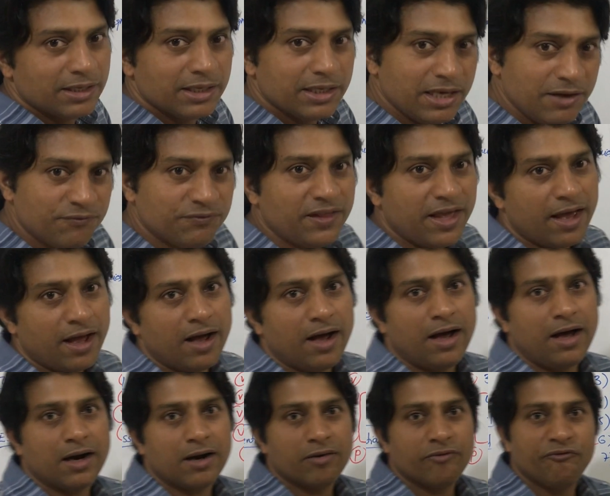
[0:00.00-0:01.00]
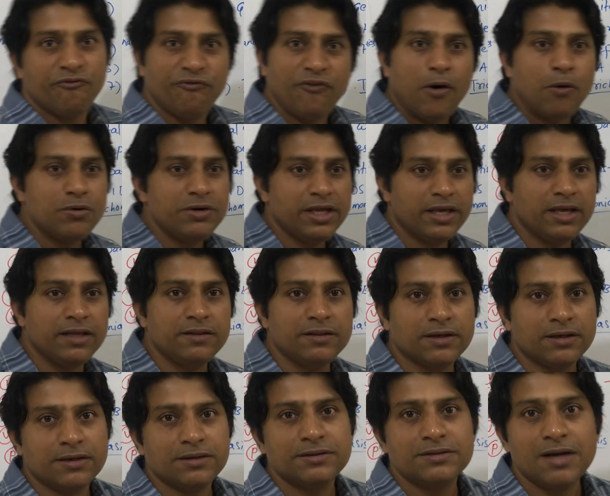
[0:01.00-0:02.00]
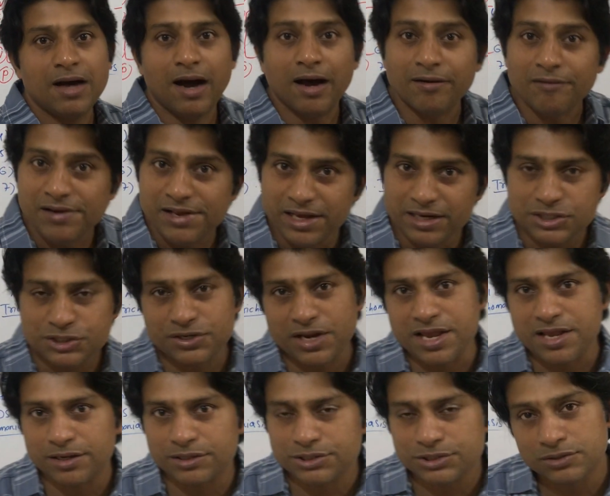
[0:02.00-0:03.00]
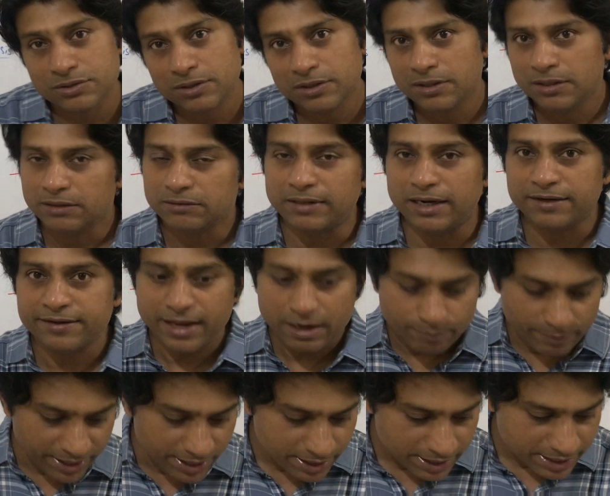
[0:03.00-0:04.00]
if they are found in the earlier stages, that can be